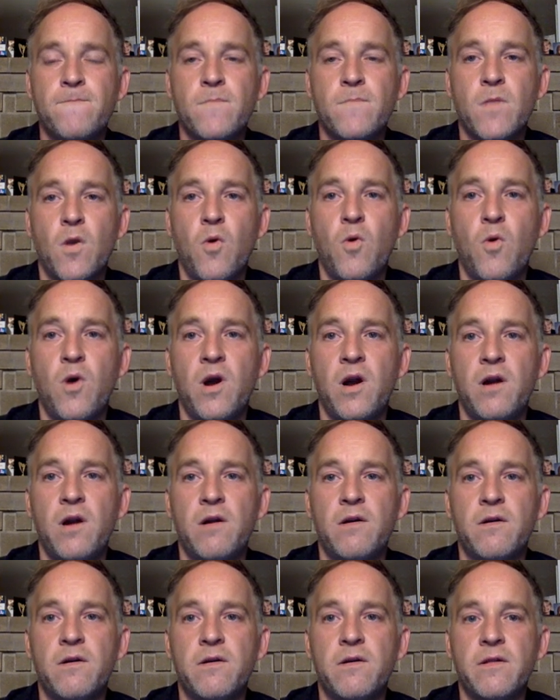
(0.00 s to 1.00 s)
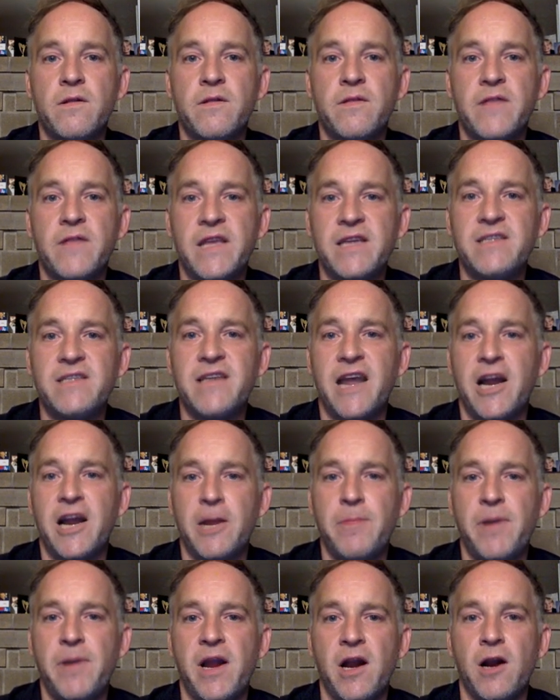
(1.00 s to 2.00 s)
or the entire
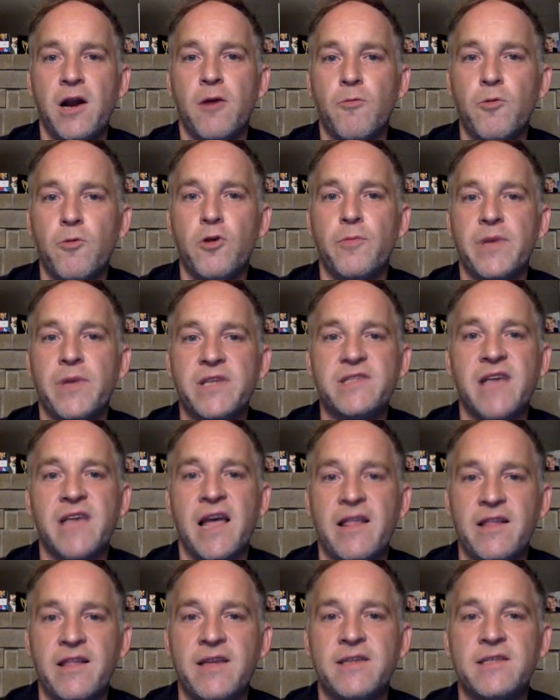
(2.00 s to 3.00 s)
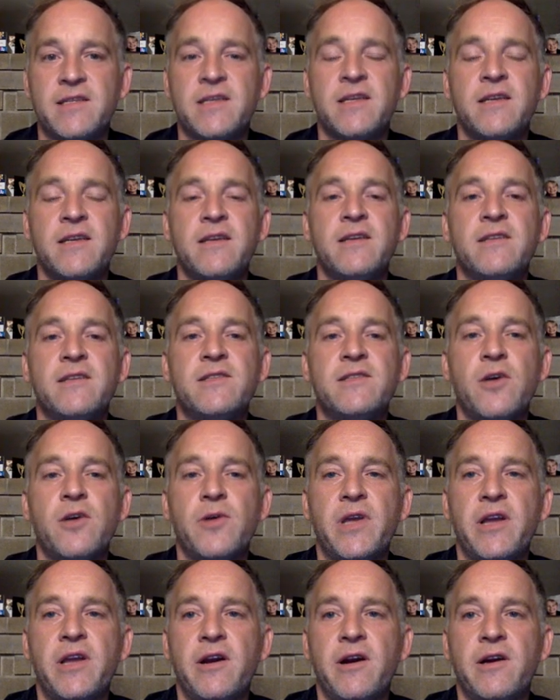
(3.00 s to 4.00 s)
pair will be silent. So
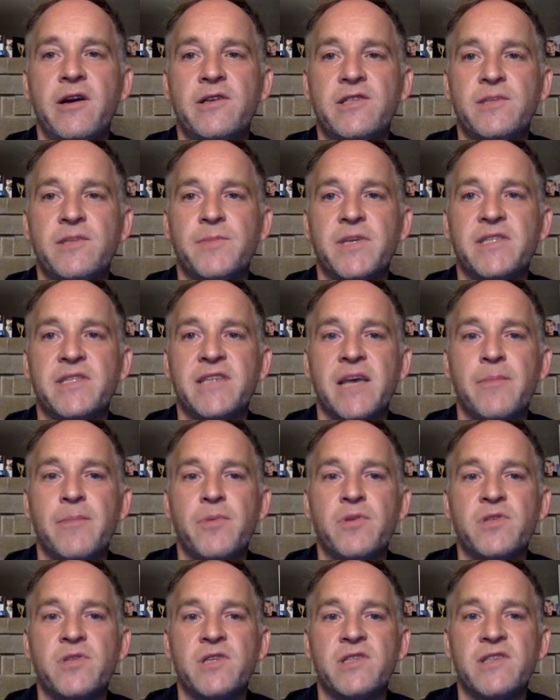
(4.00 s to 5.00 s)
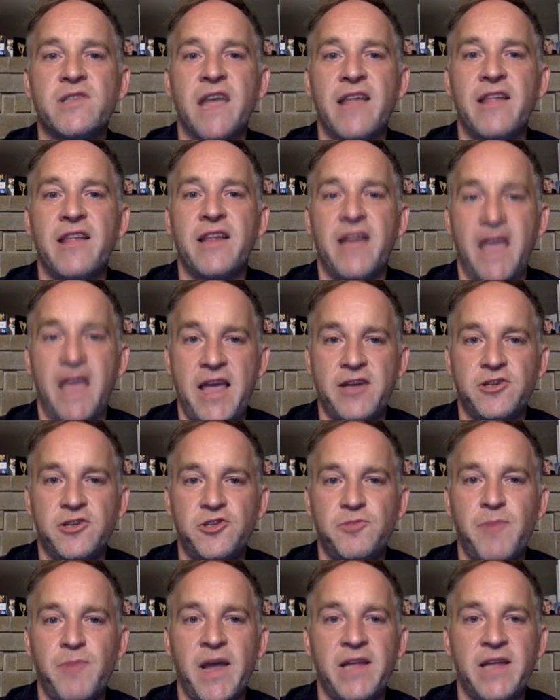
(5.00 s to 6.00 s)
here are some examples. A silent
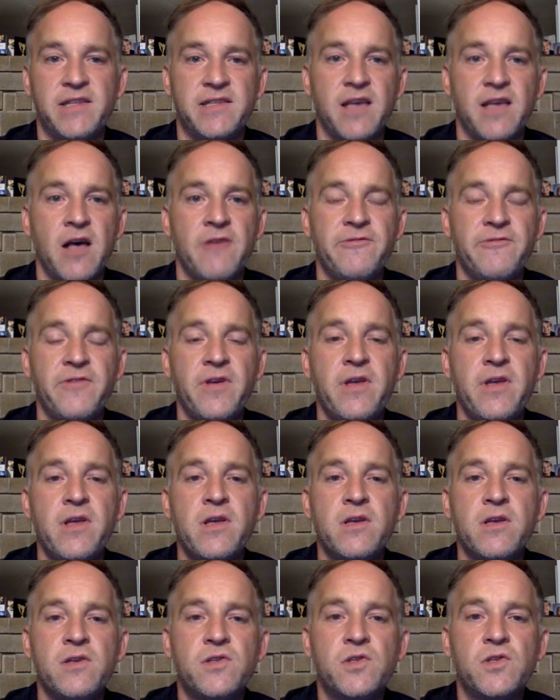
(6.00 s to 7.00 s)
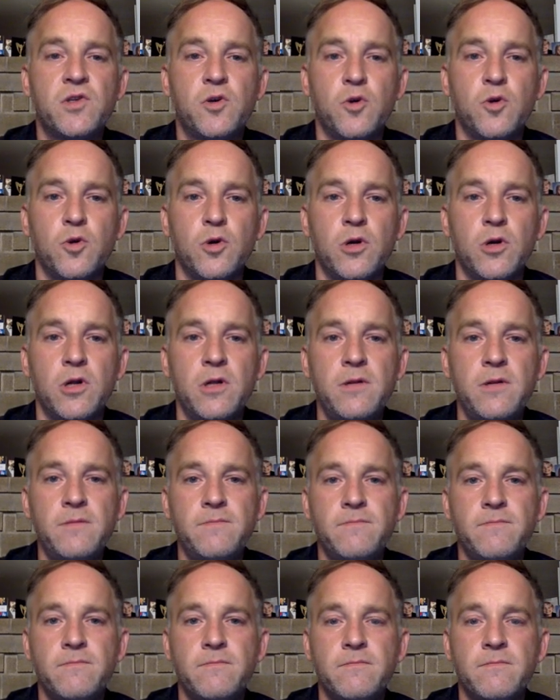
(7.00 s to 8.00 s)
H by itself, school,
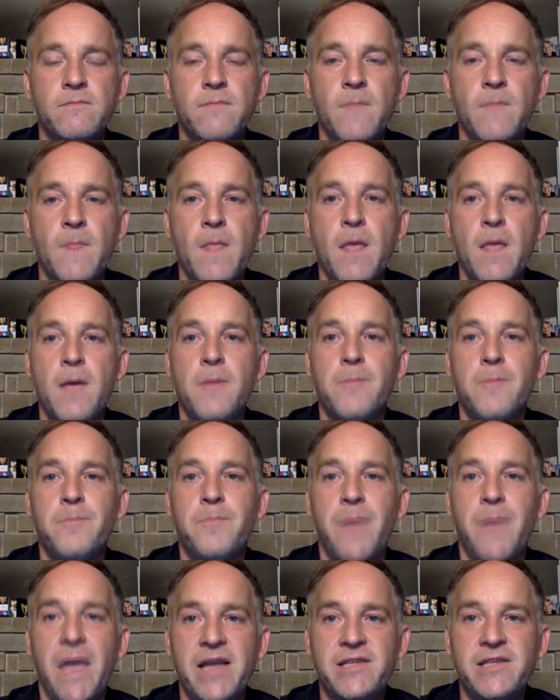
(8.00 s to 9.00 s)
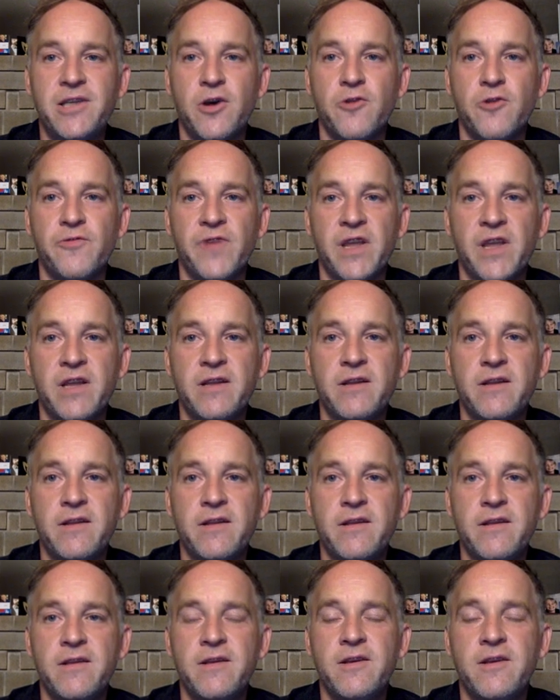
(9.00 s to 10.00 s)
Beethoven,
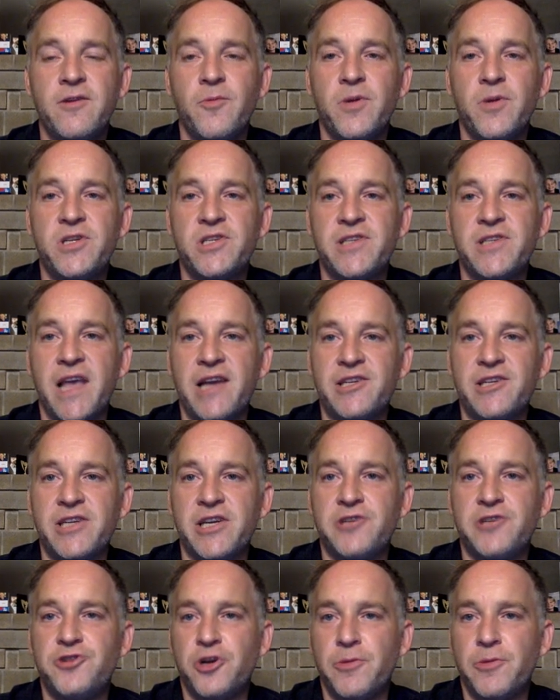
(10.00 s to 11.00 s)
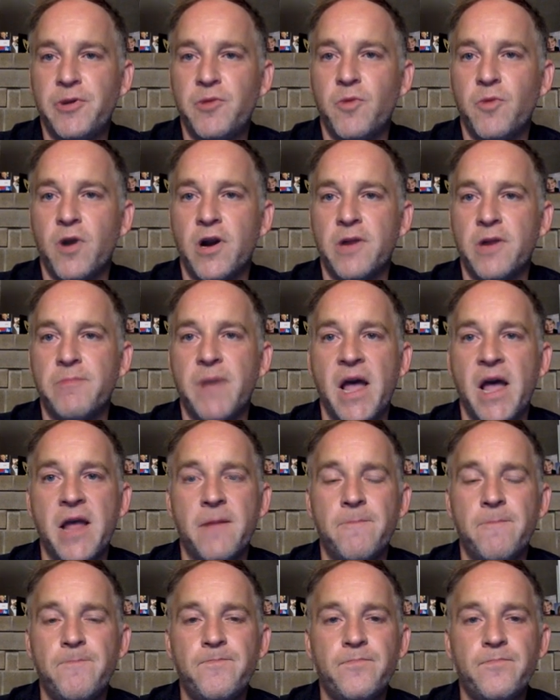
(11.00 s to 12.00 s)
which is actually a German word, but
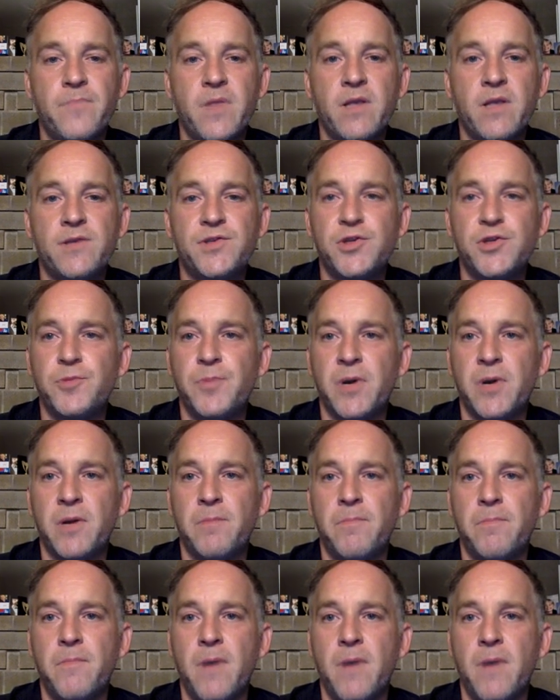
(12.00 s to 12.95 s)
super